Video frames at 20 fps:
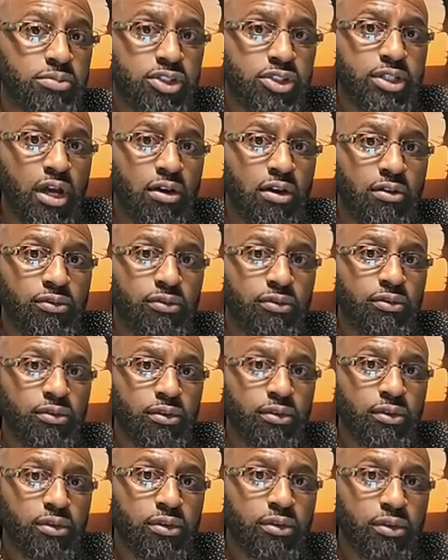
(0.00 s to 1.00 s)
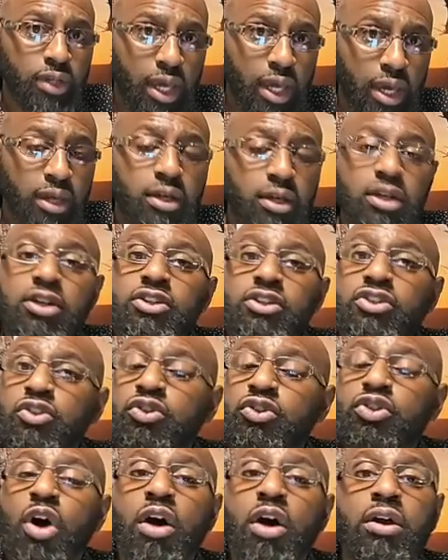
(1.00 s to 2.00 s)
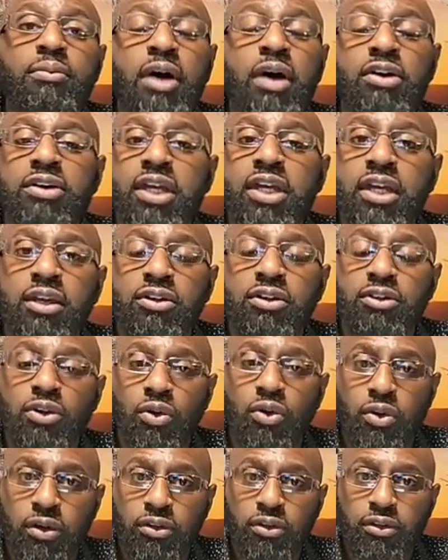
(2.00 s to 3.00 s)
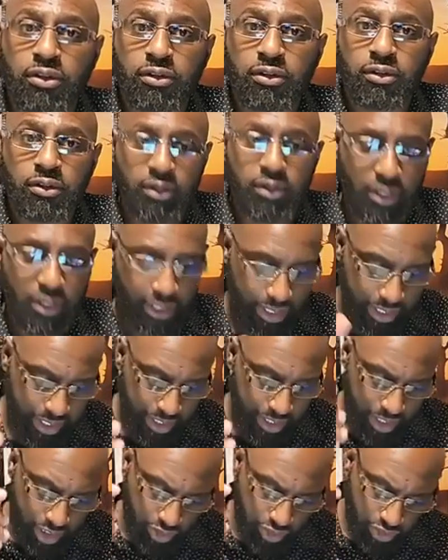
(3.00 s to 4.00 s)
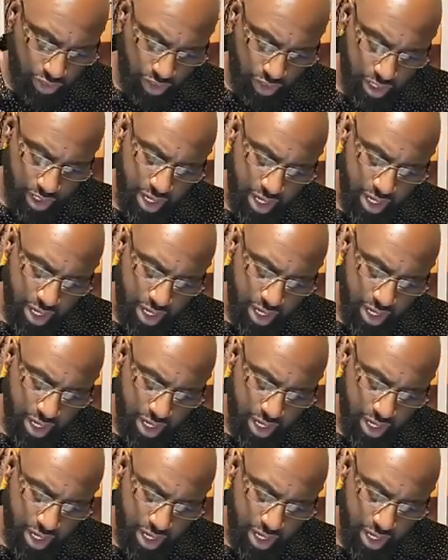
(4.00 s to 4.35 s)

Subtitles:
himself. Okay? So it's talking about King of the North. The